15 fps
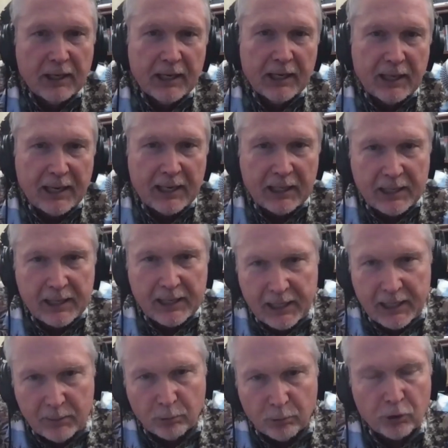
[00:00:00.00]
and in
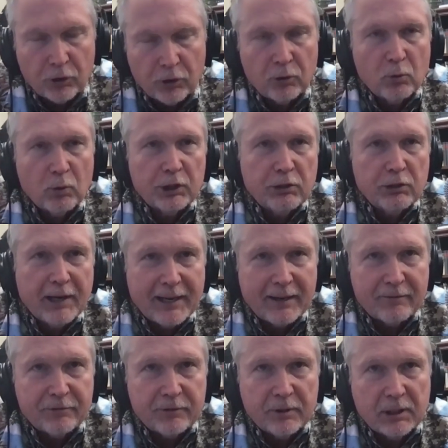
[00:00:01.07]
Hebrew, when you
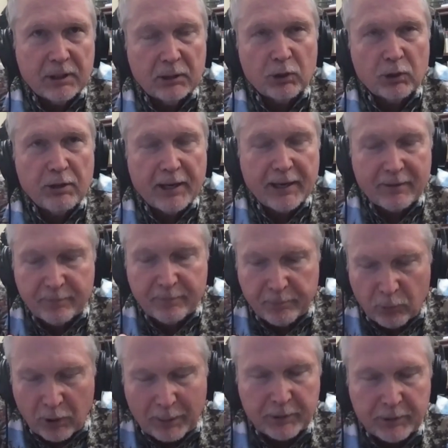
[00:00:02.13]
have
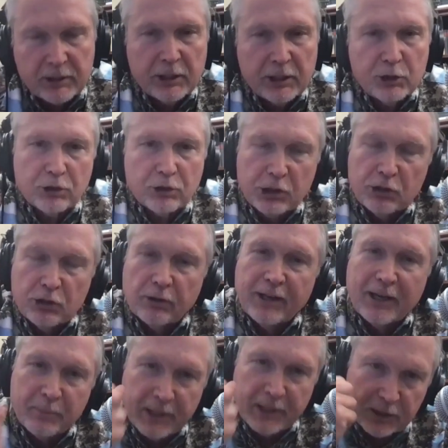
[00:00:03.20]
repetition, usually
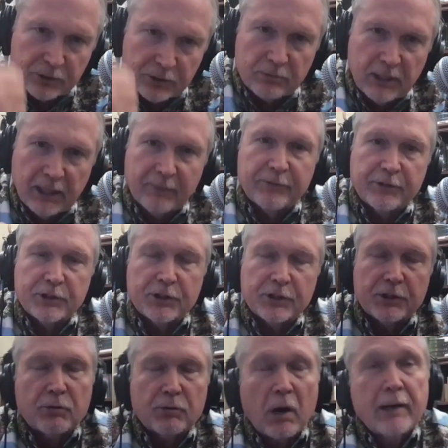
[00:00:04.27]
that means
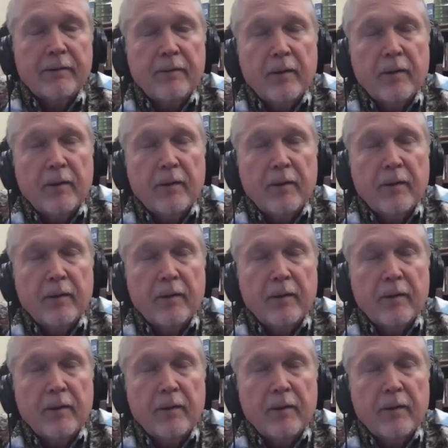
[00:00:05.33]
emphasis, right?